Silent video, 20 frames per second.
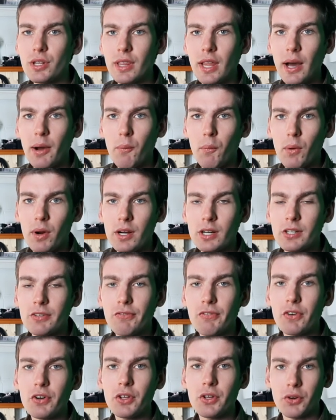that works
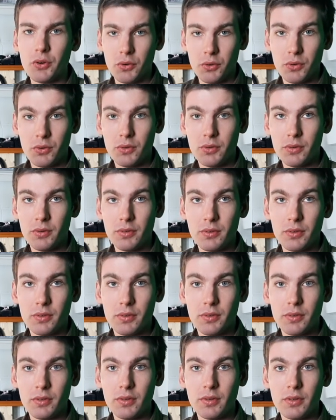for you.
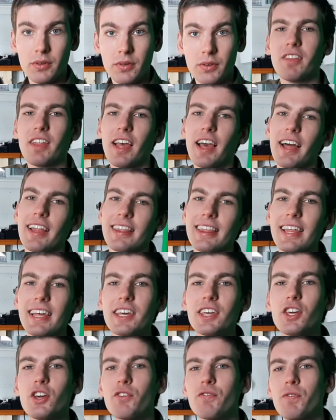
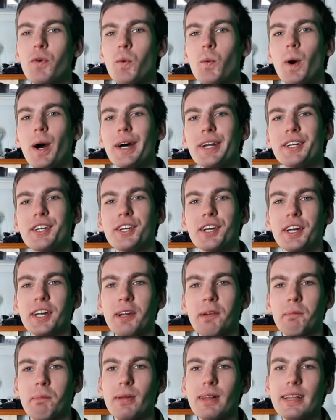Thank you for
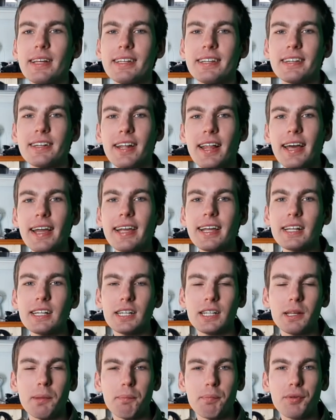watching. Please like and
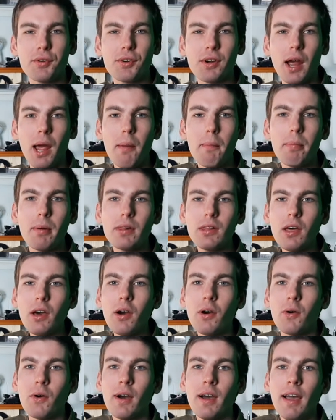subscribe
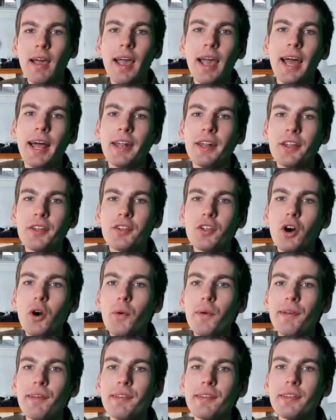below. And as
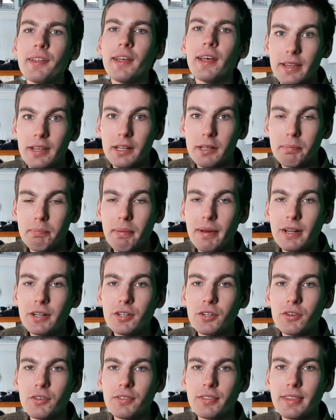always,
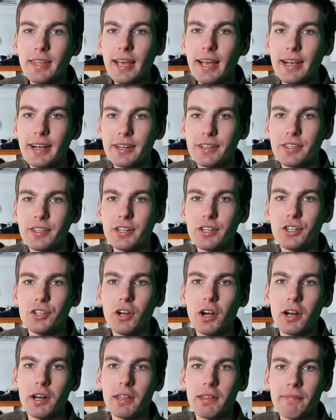special thanks to
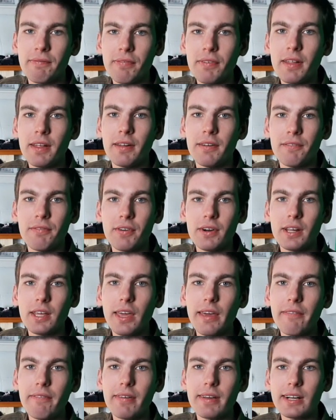Johnny Flynn for
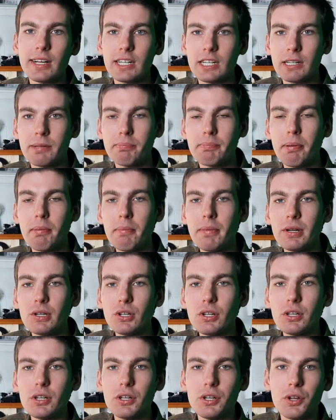giving us
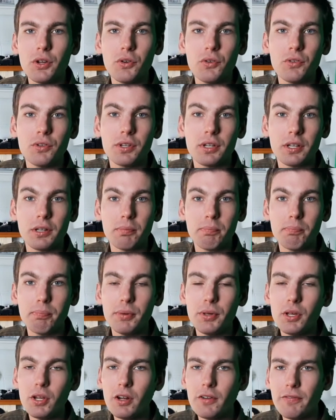permission to use his
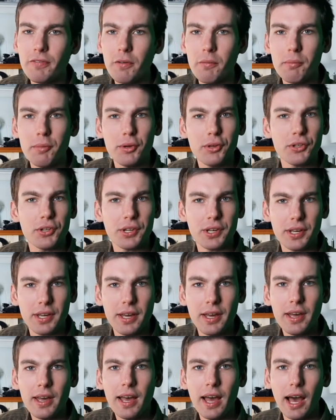beautiful music.
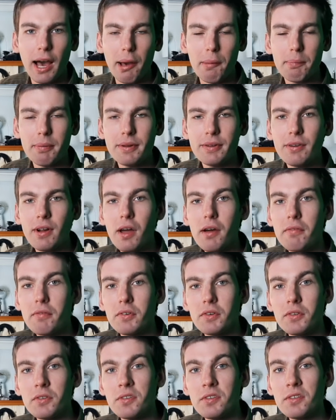Happy travels!